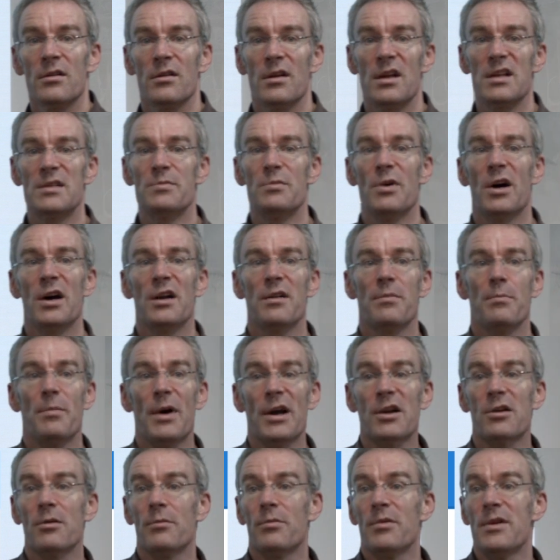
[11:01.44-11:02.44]
is my
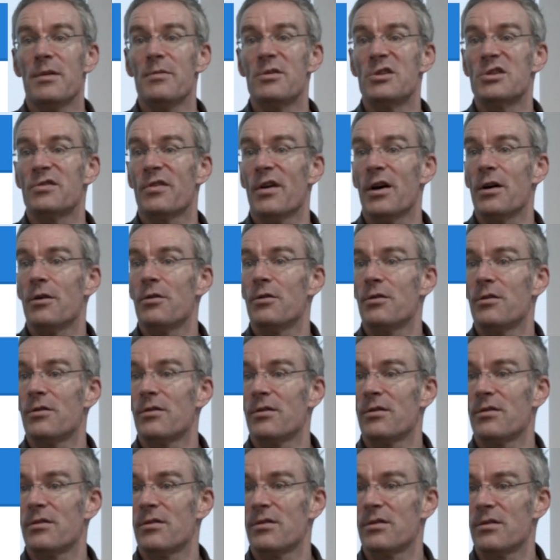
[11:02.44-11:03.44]
backup image file.
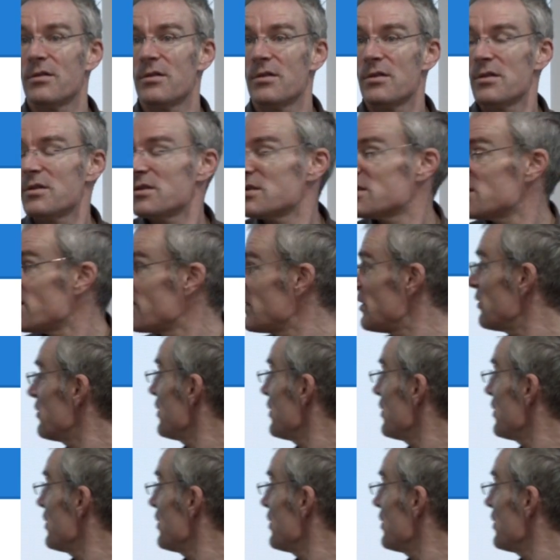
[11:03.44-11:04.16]
So if you